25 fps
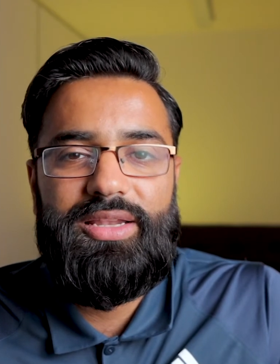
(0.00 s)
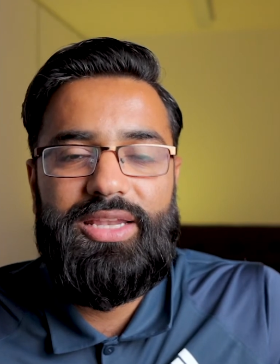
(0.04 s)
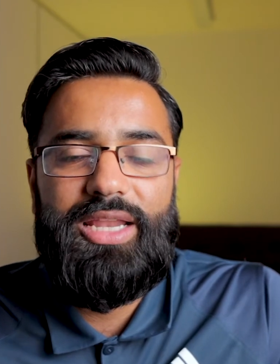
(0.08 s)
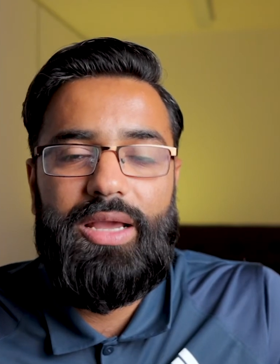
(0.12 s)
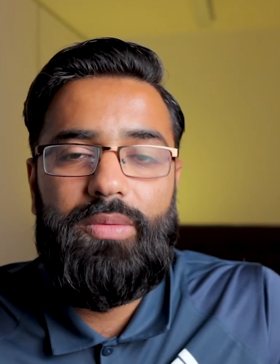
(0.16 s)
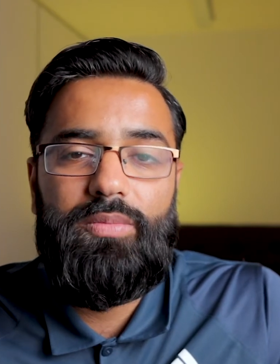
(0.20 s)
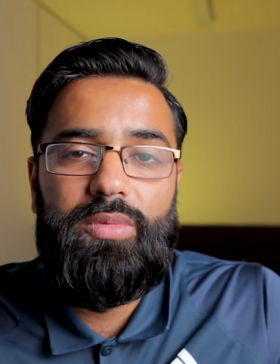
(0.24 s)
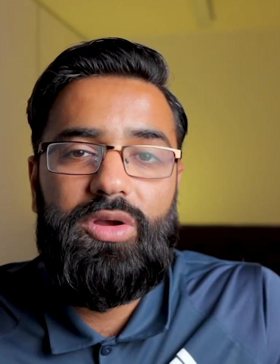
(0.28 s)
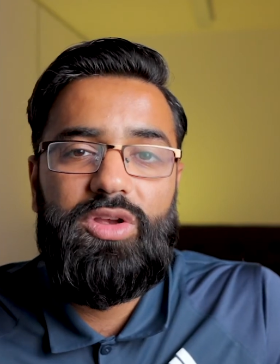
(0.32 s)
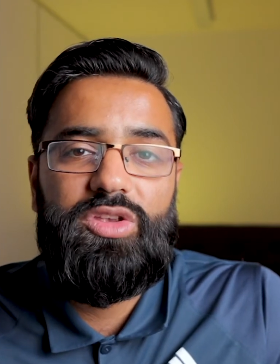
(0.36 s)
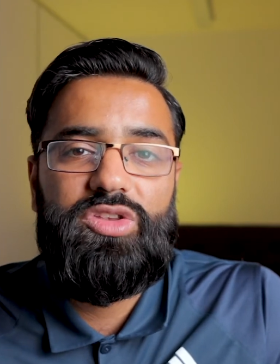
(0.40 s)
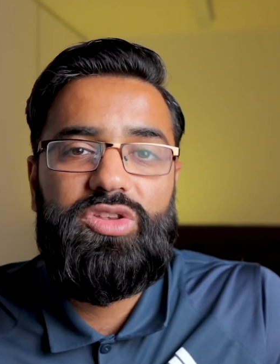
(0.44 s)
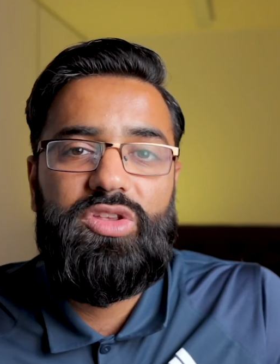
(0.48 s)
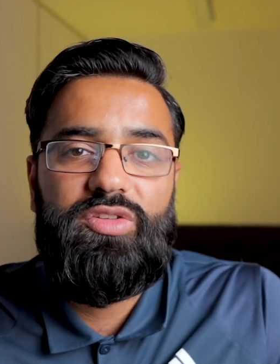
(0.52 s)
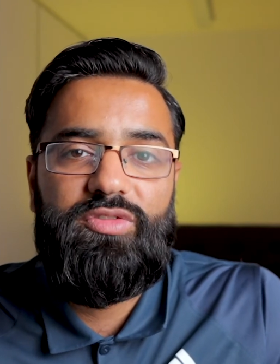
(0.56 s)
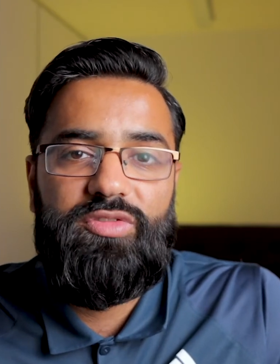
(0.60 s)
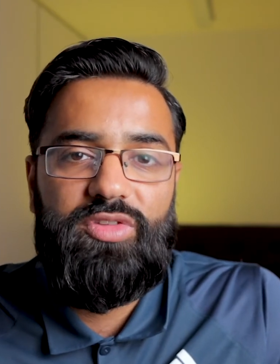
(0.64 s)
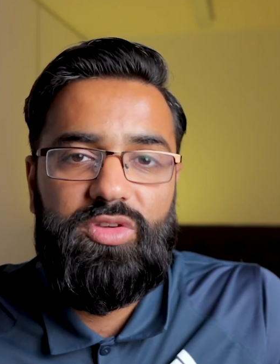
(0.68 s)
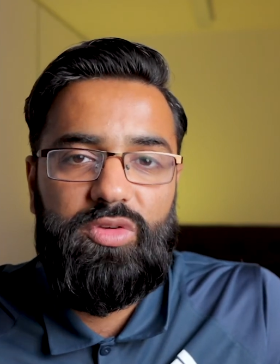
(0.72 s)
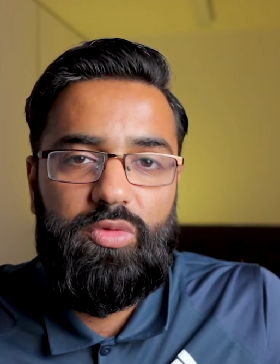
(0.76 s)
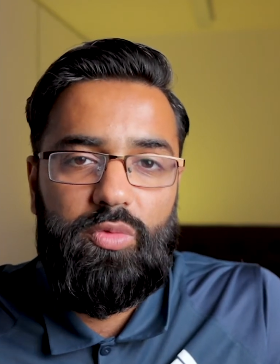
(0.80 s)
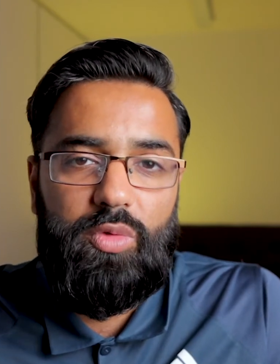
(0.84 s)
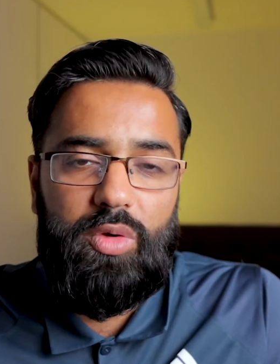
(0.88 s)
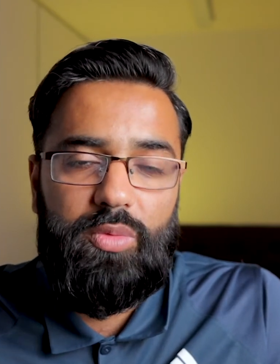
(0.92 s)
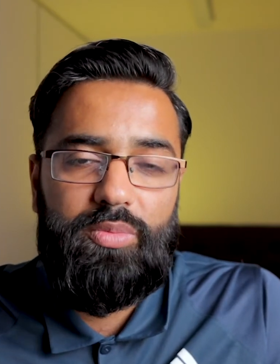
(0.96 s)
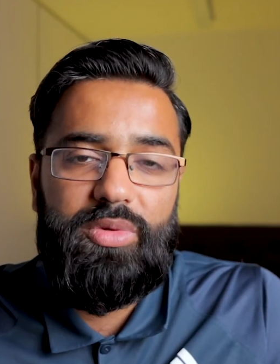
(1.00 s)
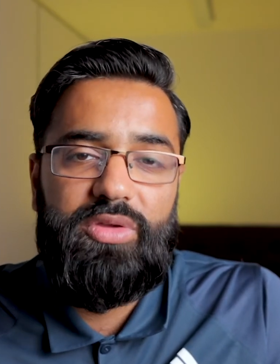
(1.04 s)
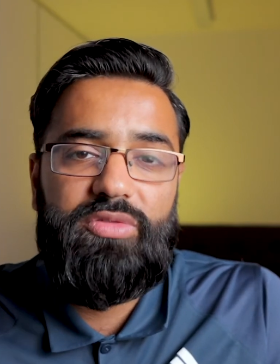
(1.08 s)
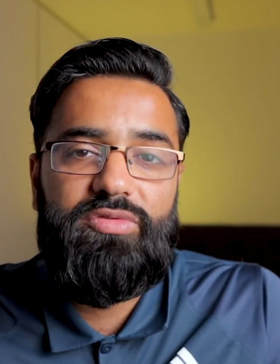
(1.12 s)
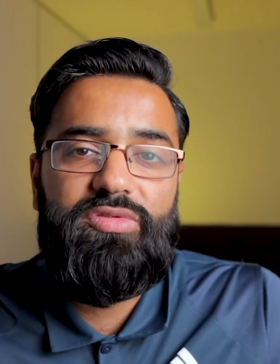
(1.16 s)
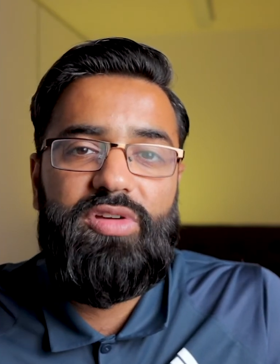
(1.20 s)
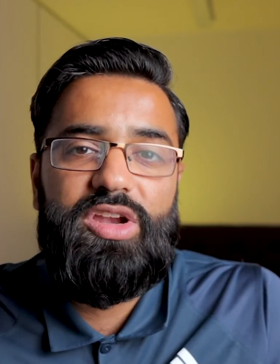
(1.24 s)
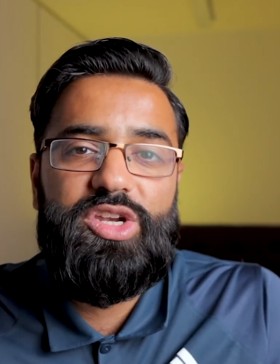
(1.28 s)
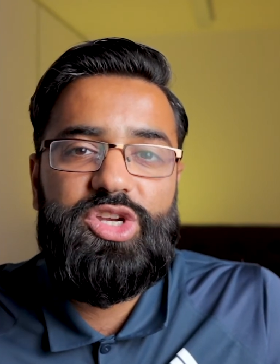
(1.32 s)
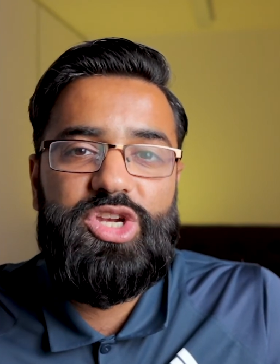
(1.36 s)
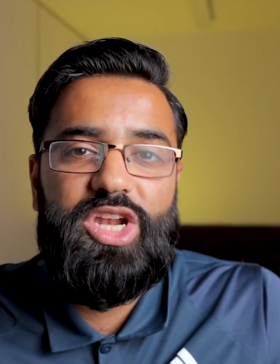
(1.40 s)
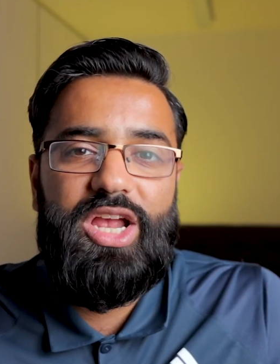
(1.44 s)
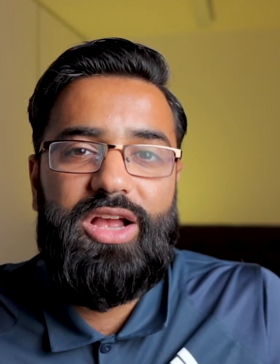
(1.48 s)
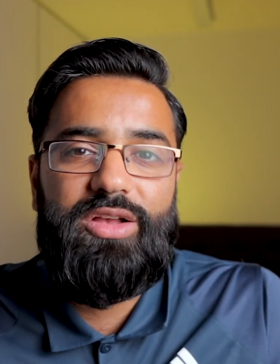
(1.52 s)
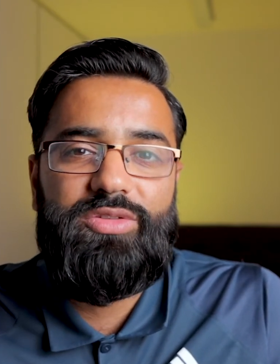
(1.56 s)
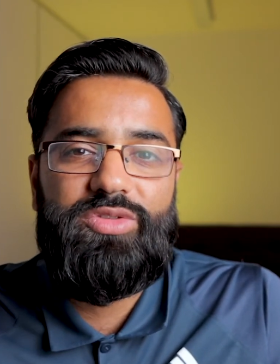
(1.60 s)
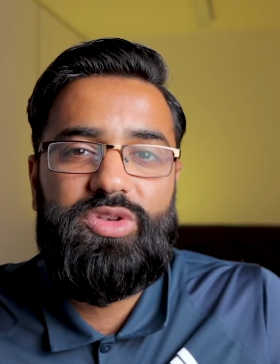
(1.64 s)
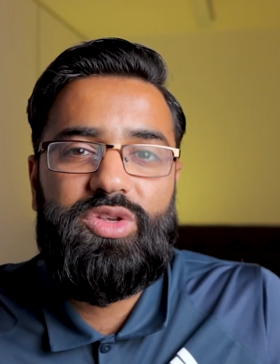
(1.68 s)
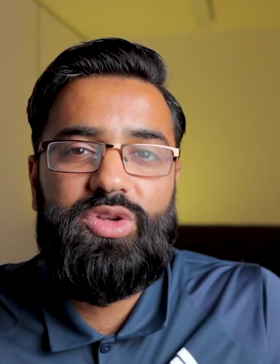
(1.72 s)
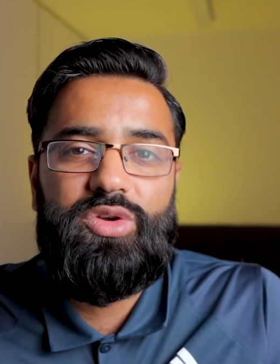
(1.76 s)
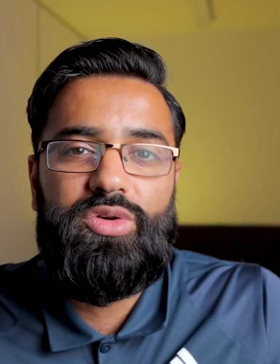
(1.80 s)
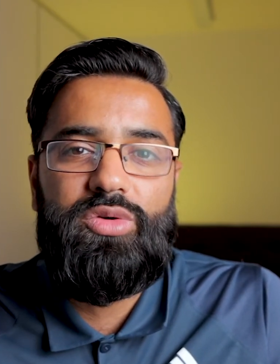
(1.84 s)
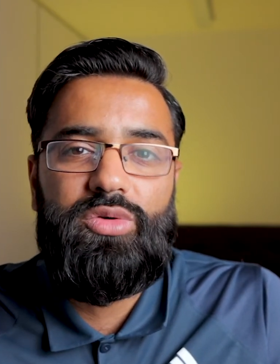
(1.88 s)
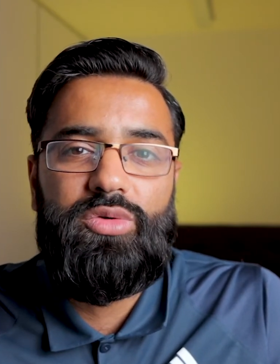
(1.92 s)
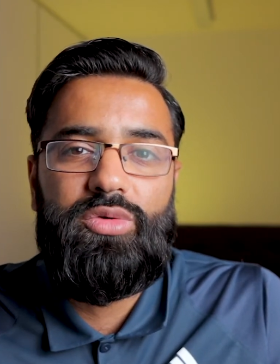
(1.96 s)
Now, most of you will be fresh out of
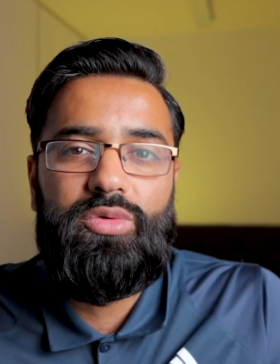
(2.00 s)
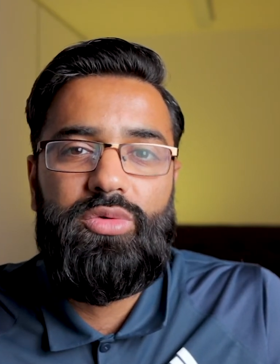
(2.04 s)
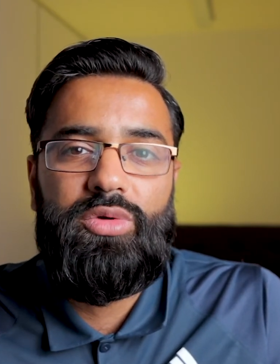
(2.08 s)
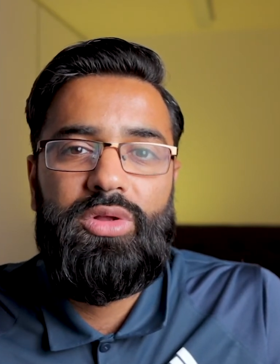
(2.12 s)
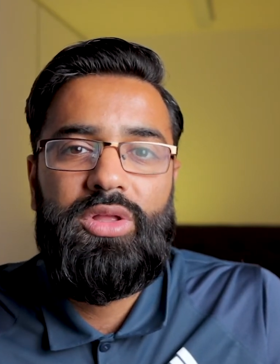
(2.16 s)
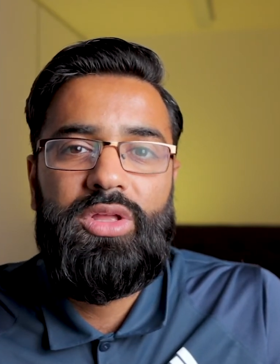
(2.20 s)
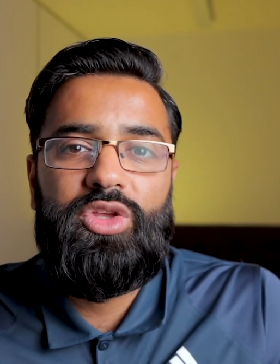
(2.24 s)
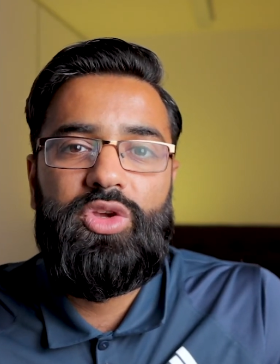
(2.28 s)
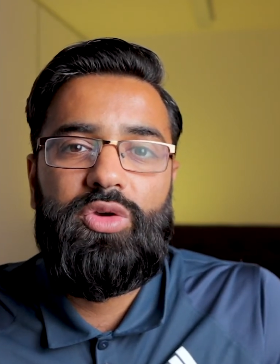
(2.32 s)
school,